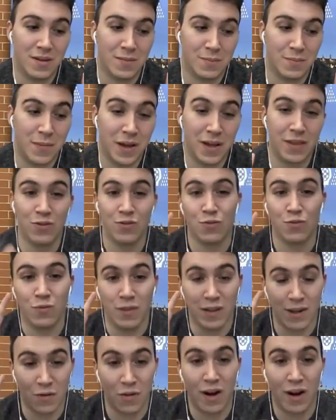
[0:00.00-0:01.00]
made to
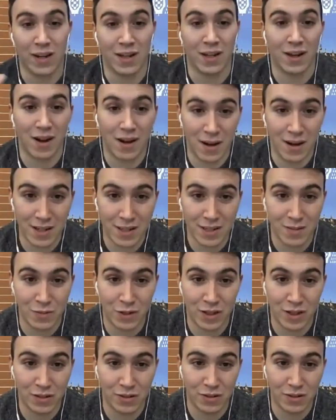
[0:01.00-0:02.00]
be running CARLA
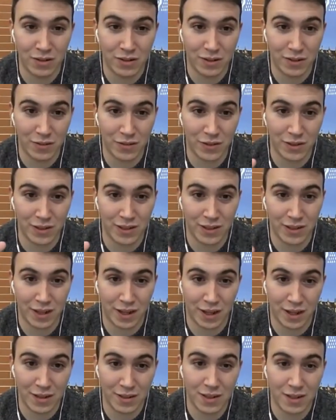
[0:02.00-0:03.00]
simulator for this
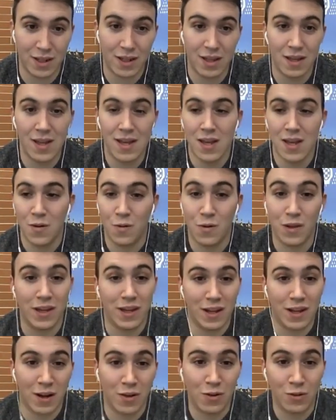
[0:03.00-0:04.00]
case. They
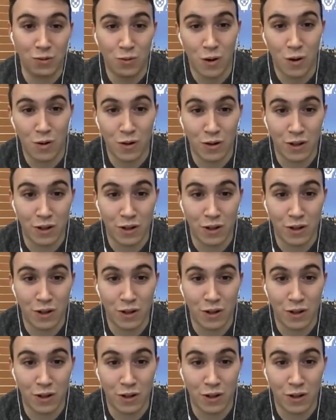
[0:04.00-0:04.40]
can go to our